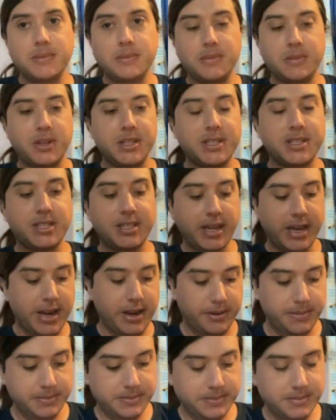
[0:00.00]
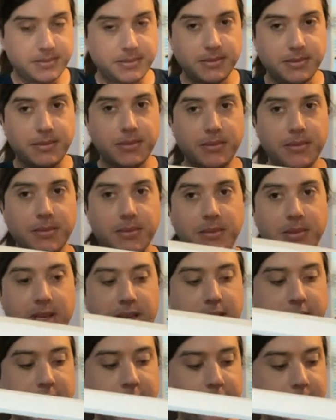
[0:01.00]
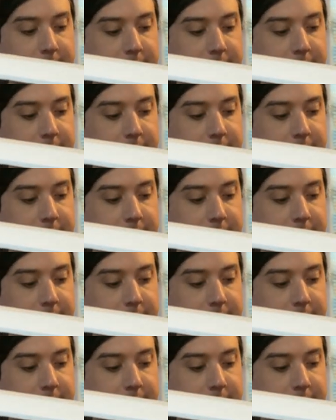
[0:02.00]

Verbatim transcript: let's say the,